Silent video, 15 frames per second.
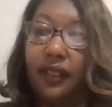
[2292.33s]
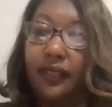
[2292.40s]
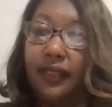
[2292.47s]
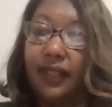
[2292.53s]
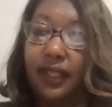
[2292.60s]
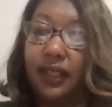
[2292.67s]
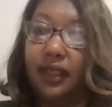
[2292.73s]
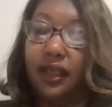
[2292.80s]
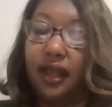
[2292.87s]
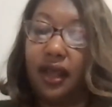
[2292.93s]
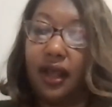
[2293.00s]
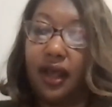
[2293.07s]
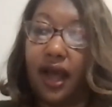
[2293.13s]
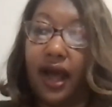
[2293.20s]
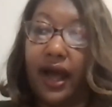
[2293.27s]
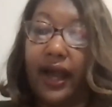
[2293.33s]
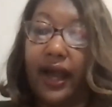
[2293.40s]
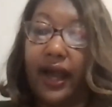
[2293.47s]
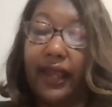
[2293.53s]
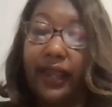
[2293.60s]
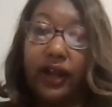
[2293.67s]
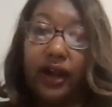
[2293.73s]
the
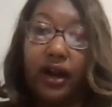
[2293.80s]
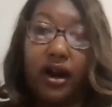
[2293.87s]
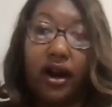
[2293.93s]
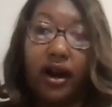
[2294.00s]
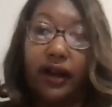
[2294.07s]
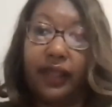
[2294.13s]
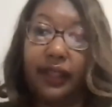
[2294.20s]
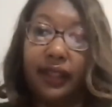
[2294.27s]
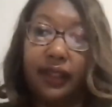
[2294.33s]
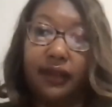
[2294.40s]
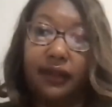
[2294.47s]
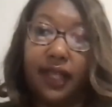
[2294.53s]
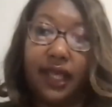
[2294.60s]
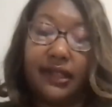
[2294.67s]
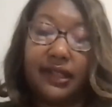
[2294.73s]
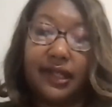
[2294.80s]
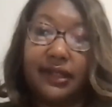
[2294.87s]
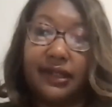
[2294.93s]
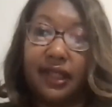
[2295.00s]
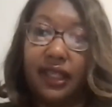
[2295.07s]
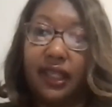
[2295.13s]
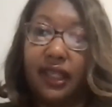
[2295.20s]
hierarchy, as I
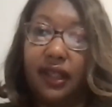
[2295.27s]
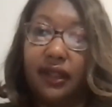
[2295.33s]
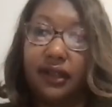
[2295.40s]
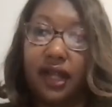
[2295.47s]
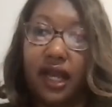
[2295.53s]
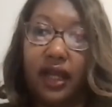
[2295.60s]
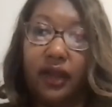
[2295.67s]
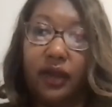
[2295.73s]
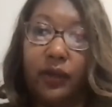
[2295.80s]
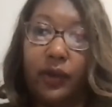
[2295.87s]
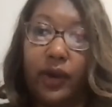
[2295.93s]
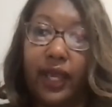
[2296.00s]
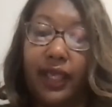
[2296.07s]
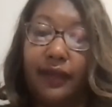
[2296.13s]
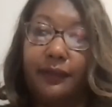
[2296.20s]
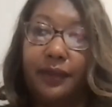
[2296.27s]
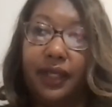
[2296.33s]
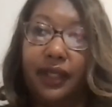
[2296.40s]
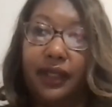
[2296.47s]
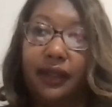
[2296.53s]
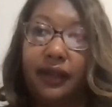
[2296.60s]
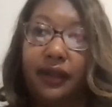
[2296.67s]
said, not quite
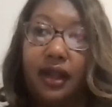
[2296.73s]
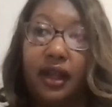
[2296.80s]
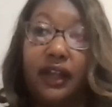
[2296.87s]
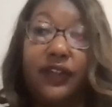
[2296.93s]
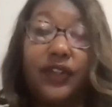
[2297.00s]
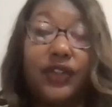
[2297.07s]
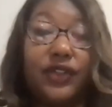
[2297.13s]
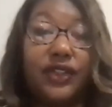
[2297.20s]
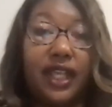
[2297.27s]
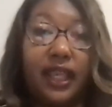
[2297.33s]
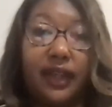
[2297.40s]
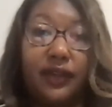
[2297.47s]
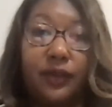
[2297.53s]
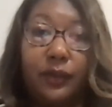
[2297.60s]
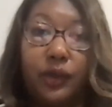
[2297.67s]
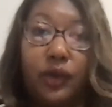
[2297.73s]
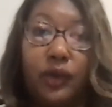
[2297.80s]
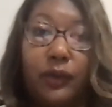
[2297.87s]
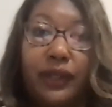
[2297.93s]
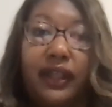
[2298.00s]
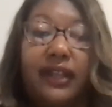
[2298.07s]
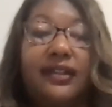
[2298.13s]
being understandable,
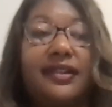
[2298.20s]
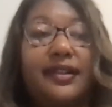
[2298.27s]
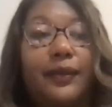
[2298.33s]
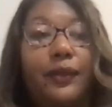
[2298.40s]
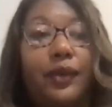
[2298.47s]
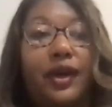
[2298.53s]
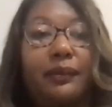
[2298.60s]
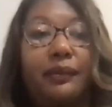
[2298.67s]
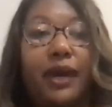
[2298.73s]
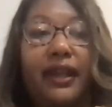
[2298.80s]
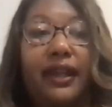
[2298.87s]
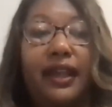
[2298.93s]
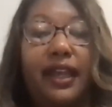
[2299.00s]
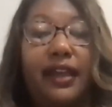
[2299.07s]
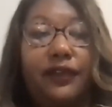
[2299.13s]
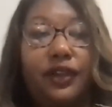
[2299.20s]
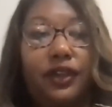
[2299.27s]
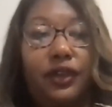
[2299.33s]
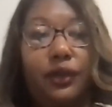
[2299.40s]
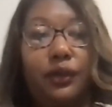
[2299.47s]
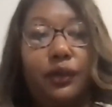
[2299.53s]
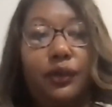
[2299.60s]
because someone might have
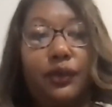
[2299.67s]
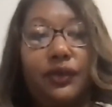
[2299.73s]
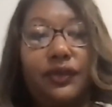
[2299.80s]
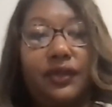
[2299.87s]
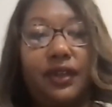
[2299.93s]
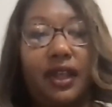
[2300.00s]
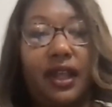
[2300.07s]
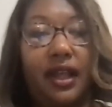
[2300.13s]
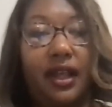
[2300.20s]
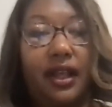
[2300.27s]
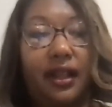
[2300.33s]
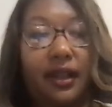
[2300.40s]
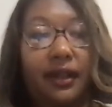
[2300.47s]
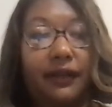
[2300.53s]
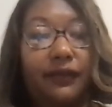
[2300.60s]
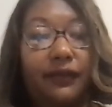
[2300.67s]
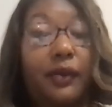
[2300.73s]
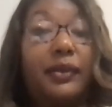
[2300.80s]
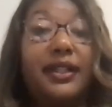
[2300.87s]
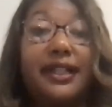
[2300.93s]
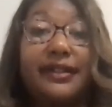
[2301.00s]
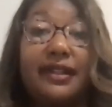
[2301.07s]
used,
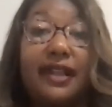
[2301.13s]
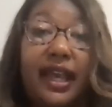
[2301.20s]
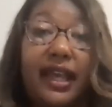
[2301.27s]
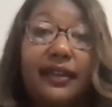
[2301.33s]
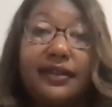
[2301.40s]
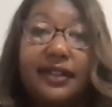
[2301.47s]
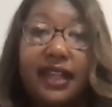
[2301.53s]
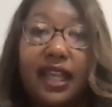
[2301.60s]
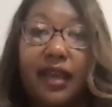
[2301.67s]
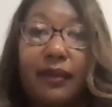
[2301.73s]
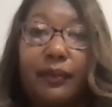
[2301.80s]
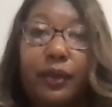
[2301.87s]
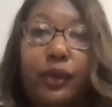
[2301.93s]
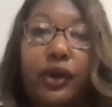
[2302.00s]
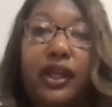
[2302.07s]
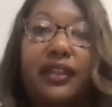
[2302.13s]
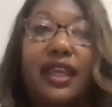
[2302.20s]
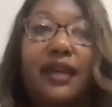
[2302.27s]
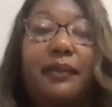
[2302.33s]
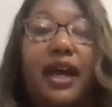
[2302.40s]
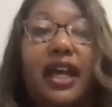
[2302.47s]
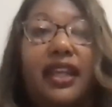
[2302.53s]
from a design standpoint,
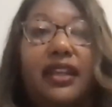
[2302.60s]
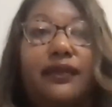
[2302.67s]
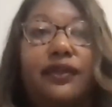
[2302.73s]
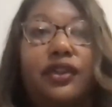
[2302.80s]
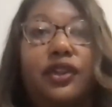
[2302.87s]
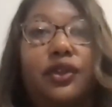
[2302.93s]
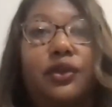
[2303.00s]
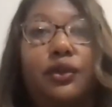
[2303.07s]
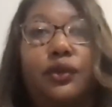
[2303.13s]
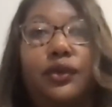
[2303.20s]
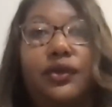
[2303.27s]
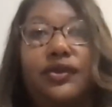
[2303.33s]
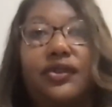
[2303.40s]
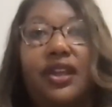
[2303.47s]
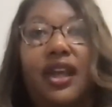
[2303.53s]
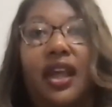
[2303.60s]
they might have used